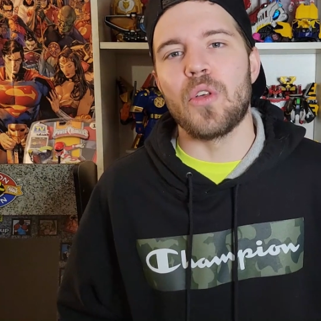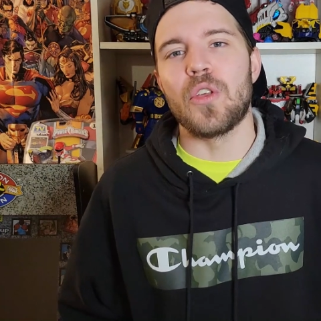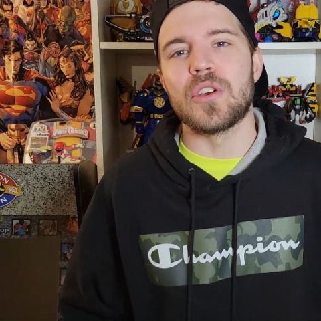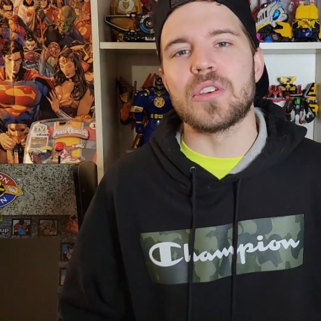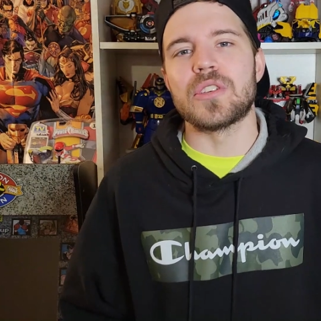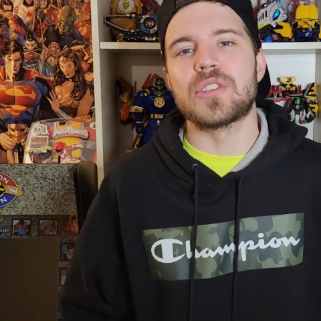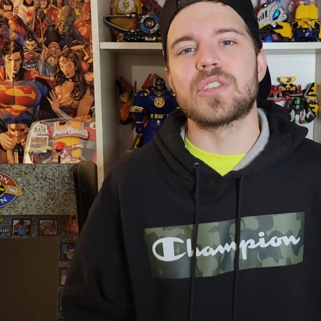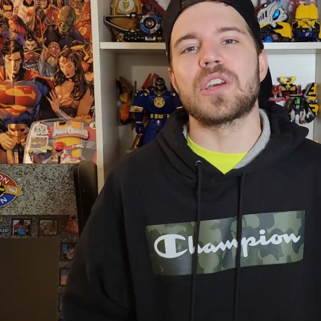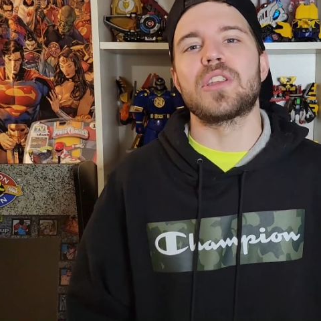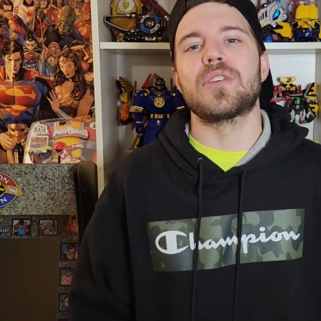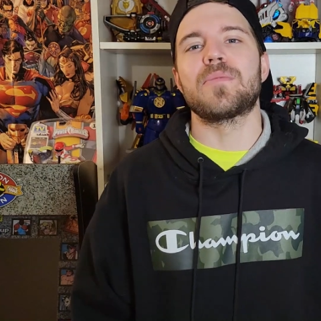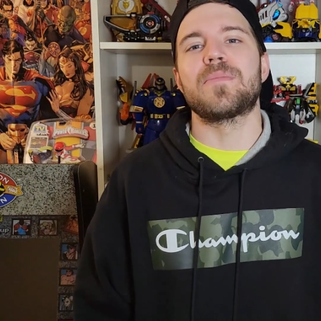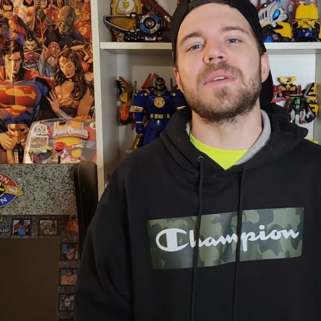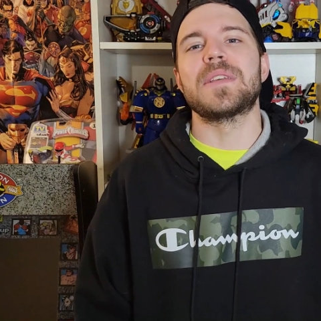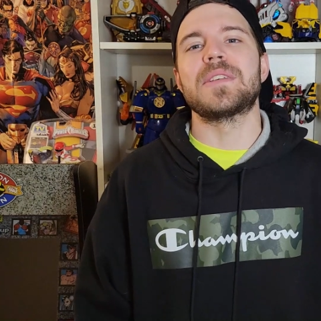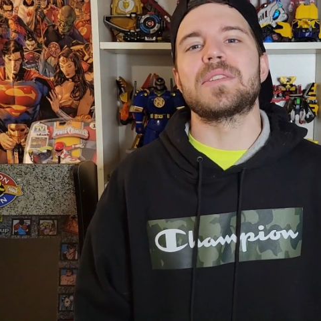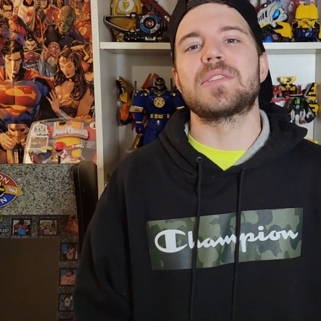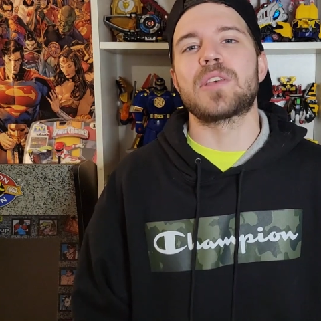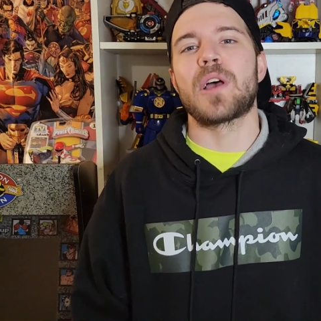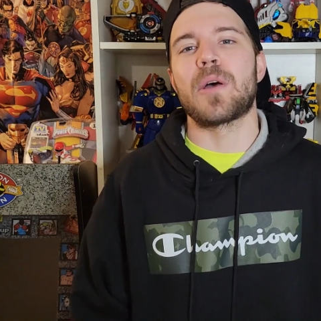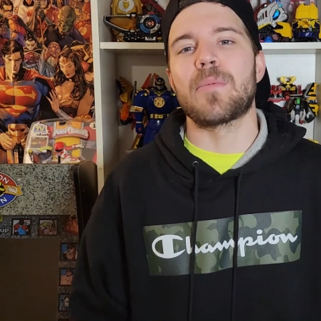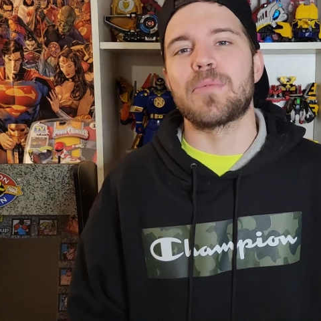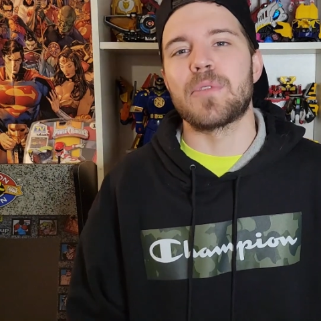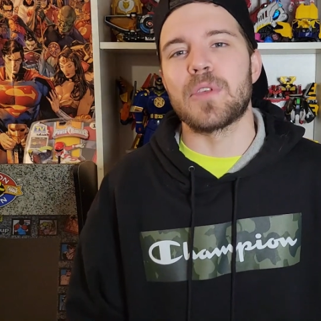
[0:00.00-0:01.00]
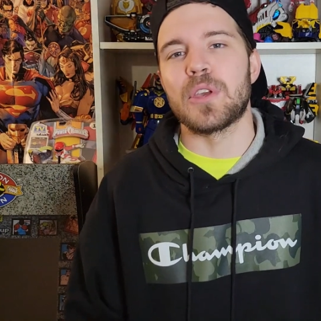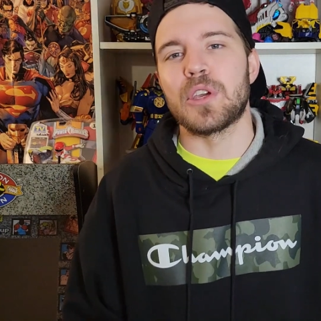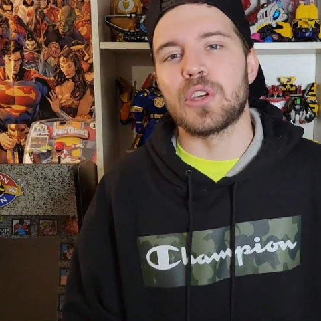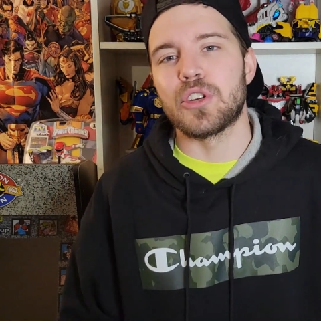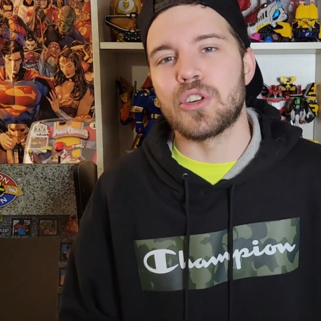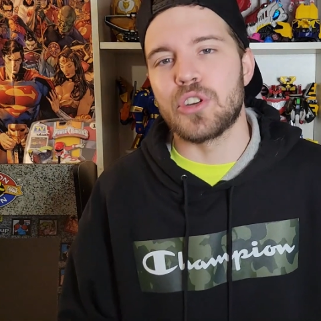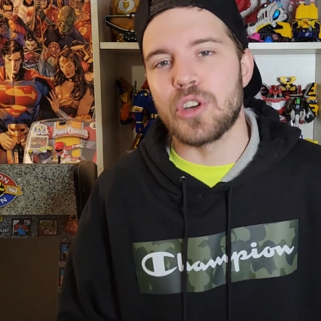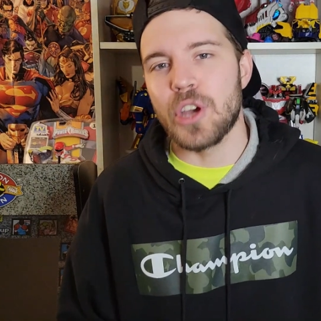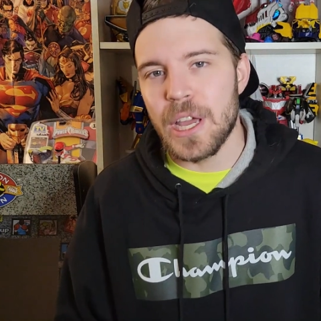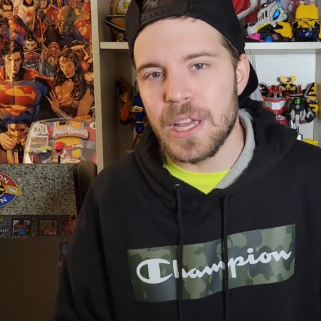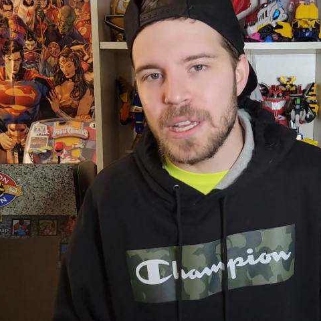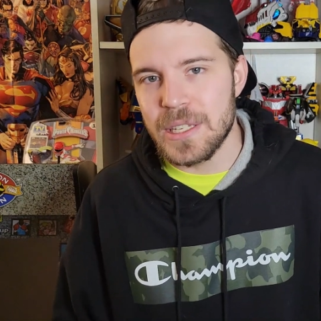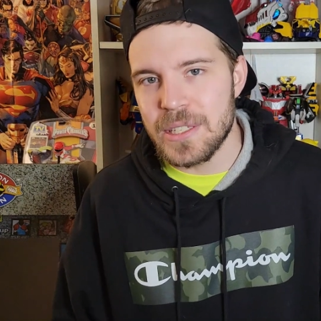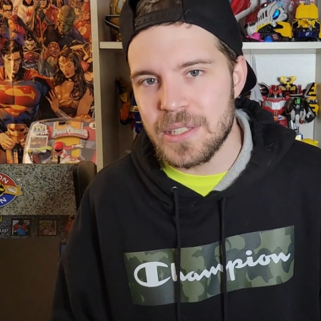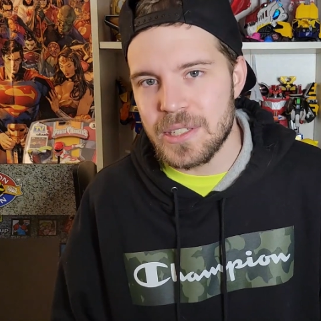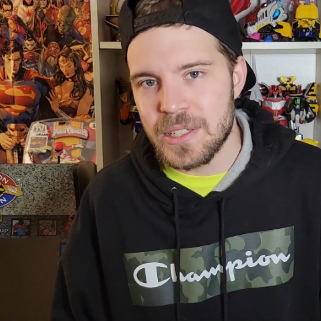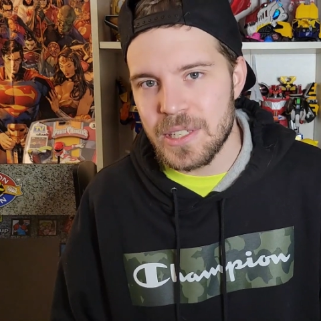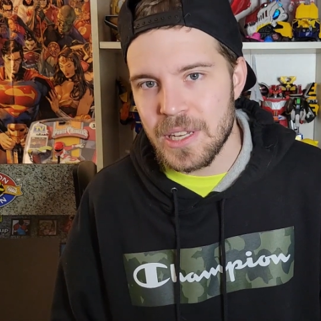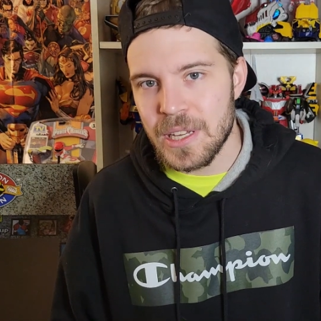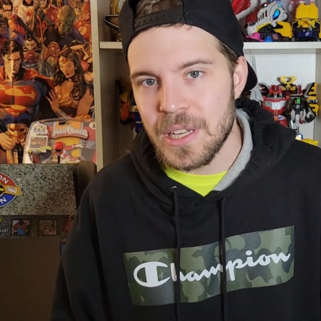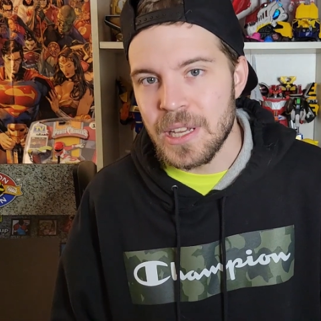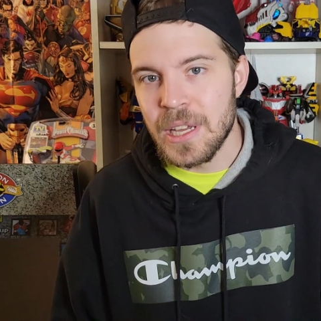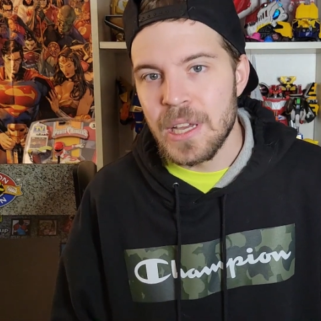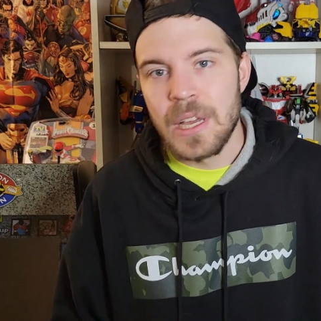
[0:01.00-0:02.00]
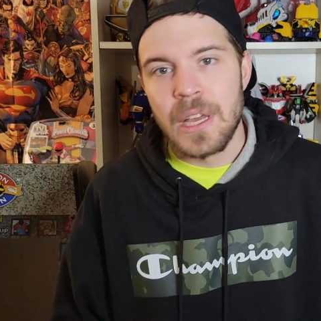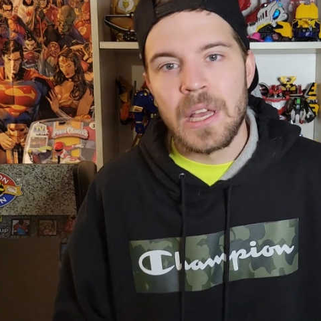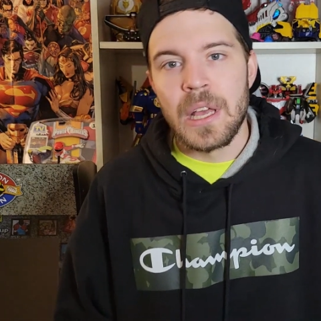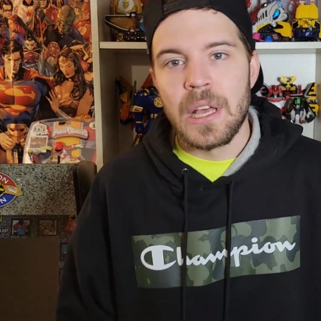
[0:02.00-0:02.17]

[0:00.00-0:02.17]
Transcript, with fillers: there's gonna be something crazy.